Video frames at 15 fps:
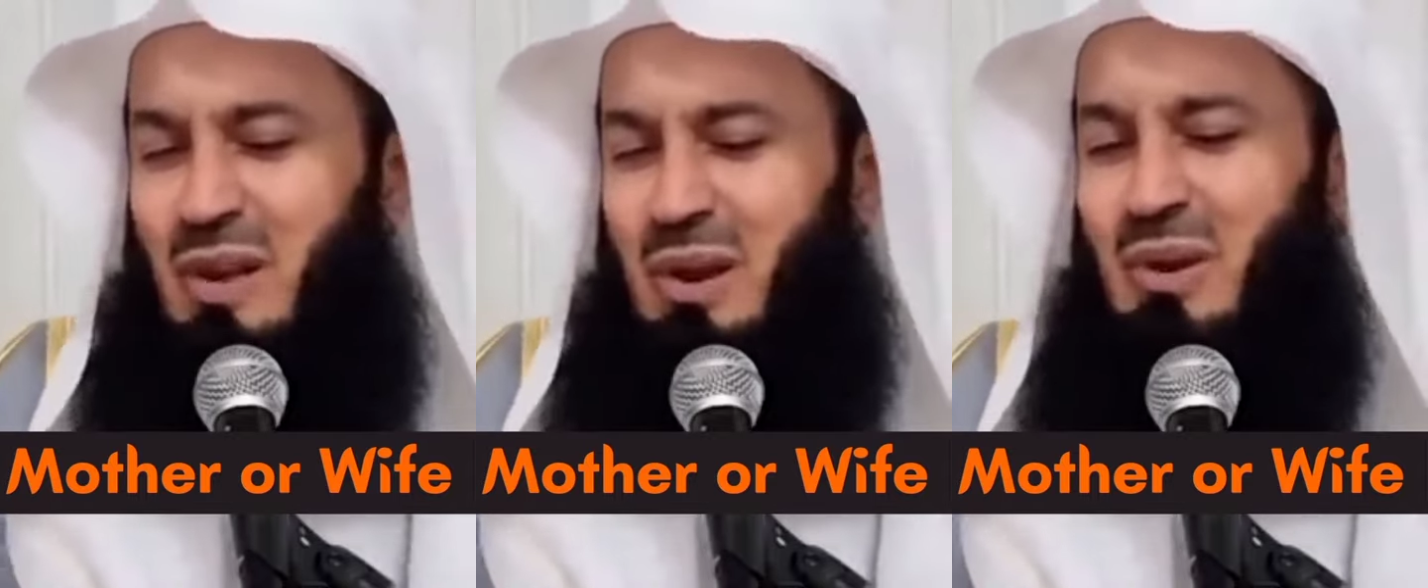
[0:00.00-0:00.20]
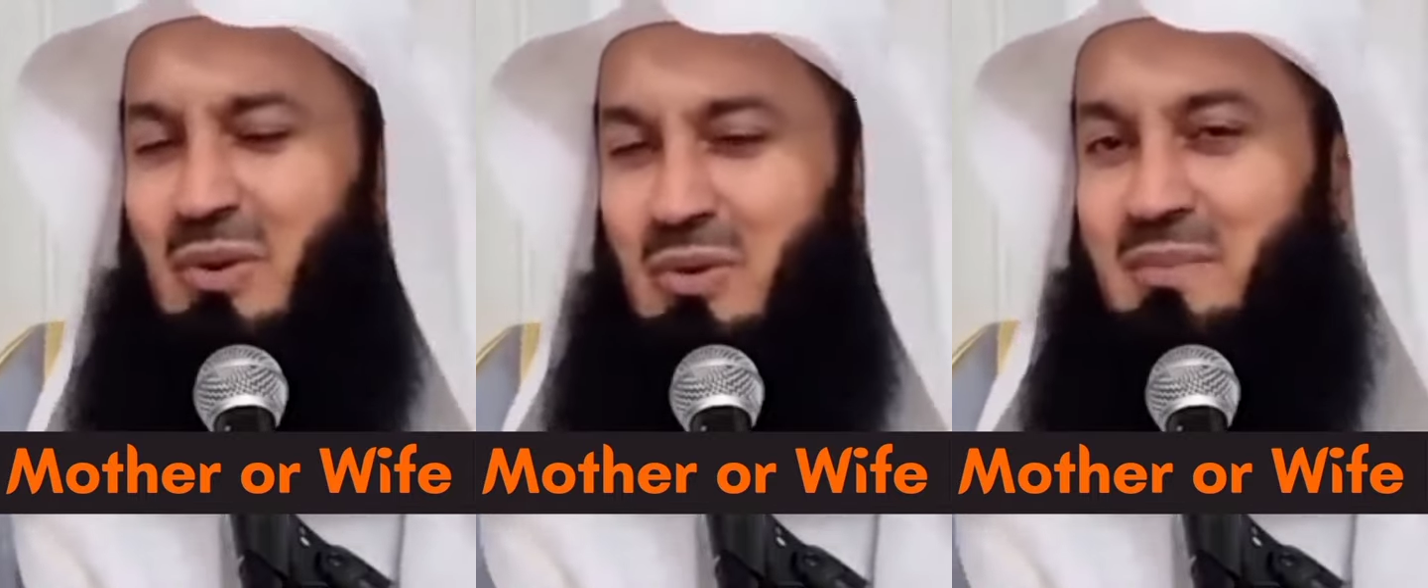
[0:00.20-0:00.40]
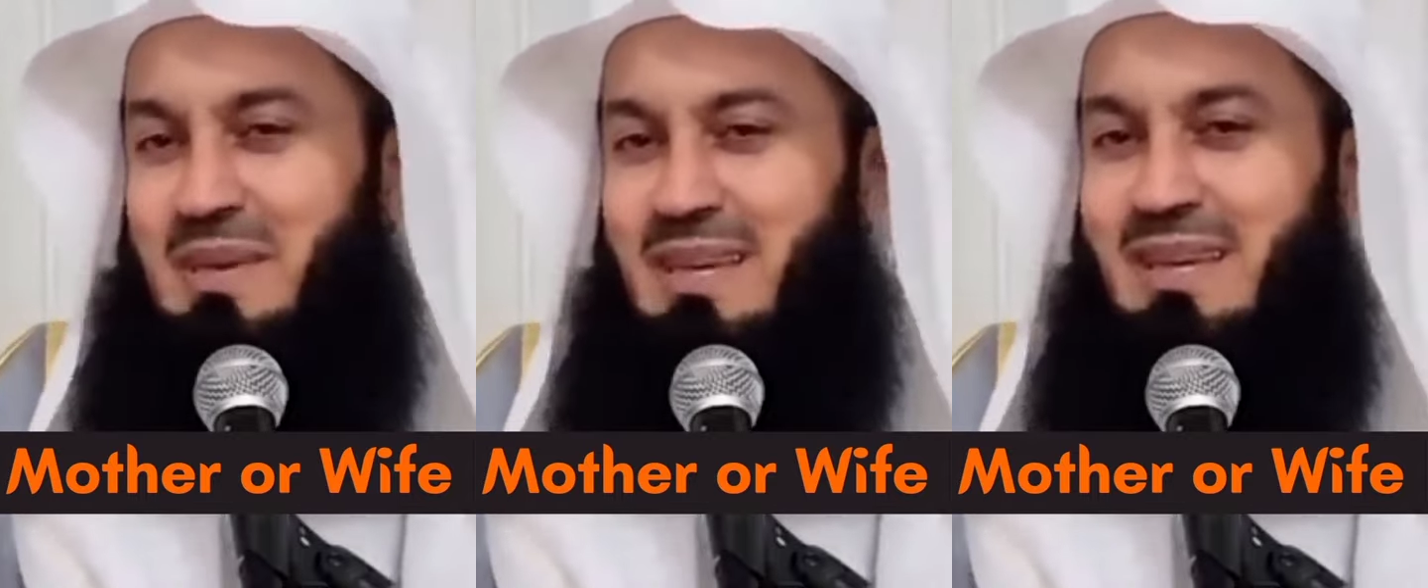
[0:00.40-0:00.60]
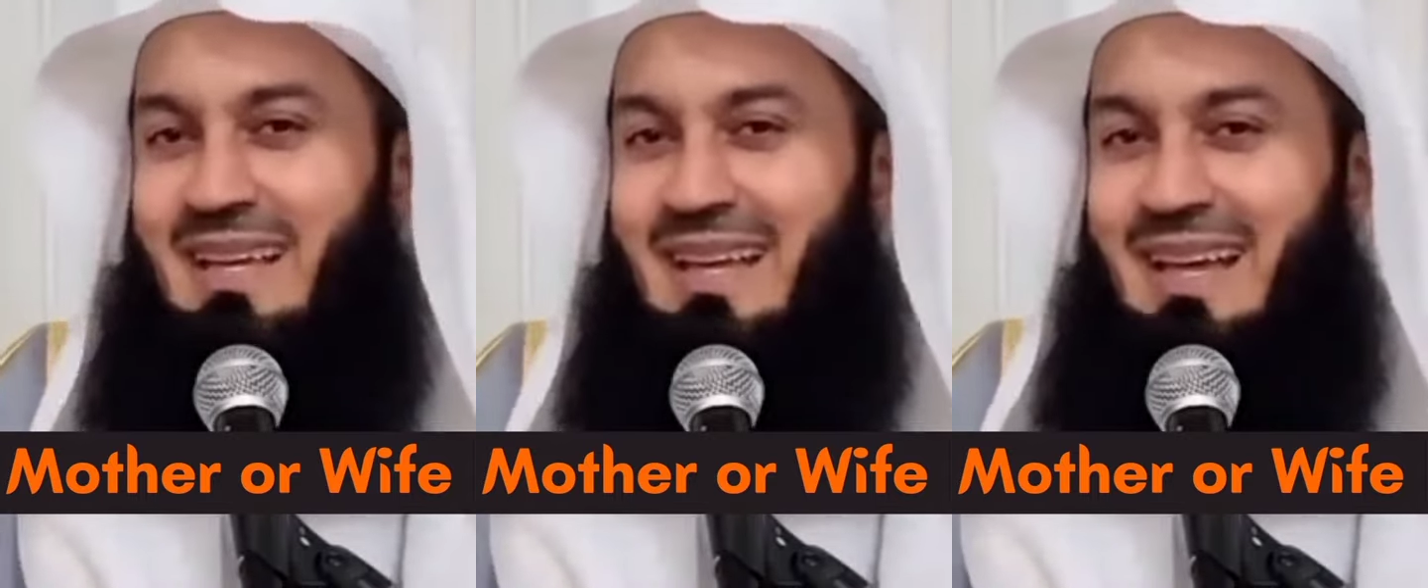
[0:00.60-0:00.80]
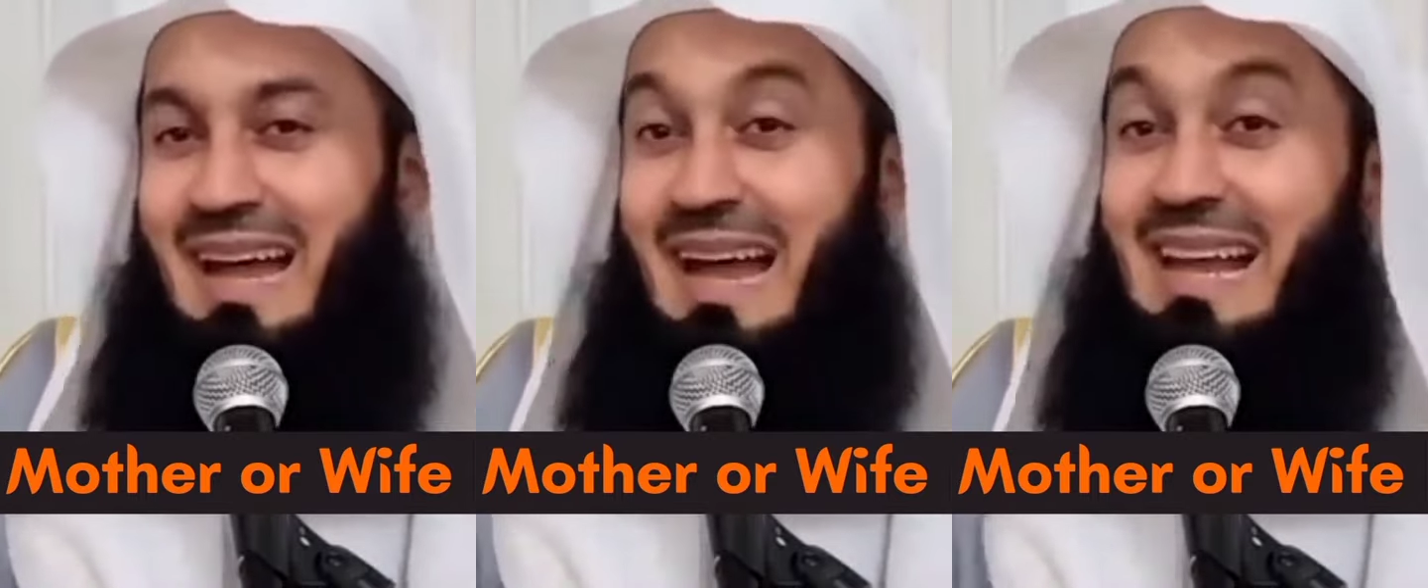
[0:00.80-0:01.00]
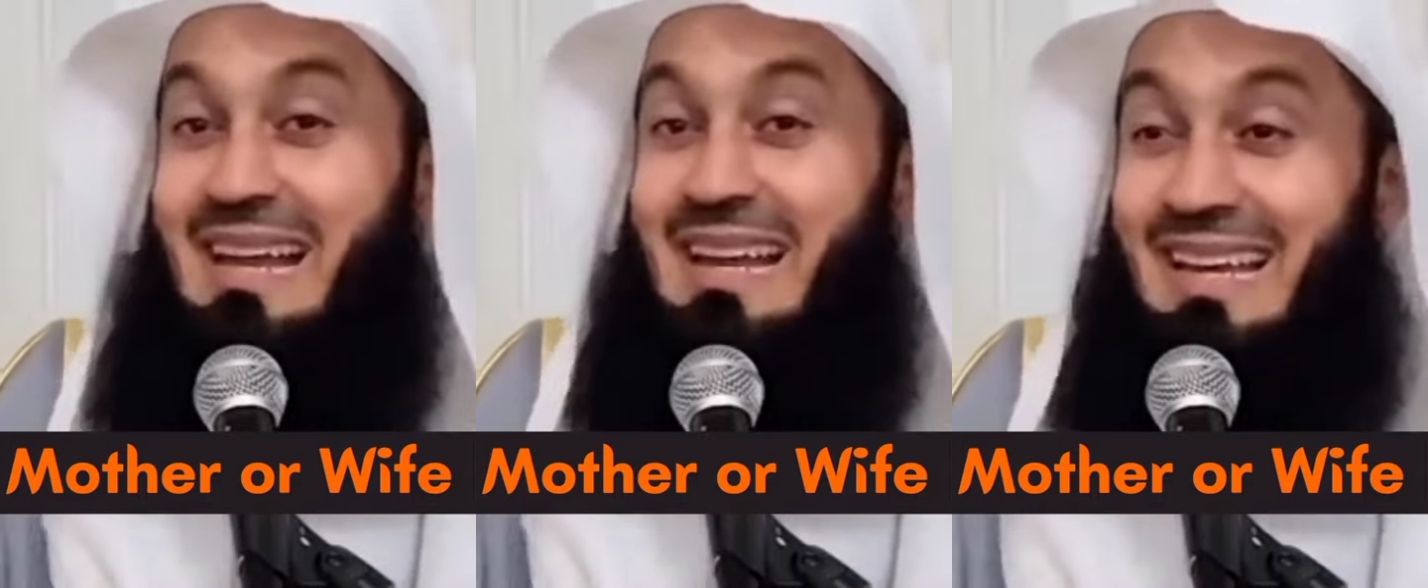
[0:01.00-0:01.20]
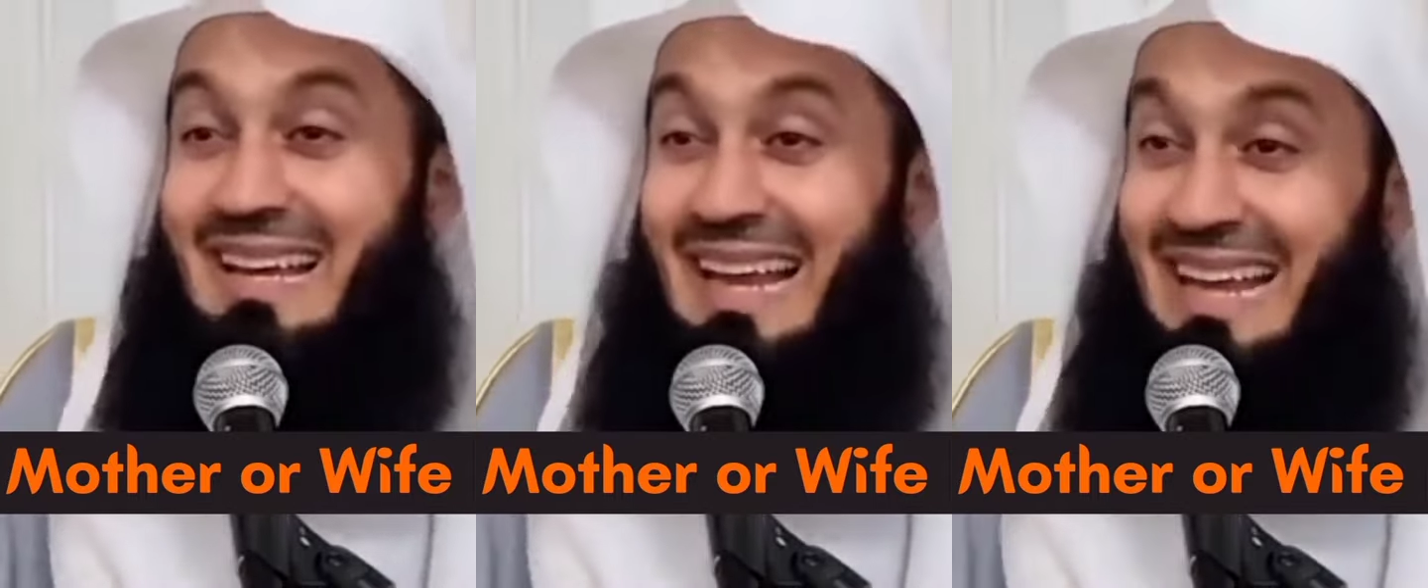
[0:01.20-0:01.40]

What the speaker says: Follow me, I'll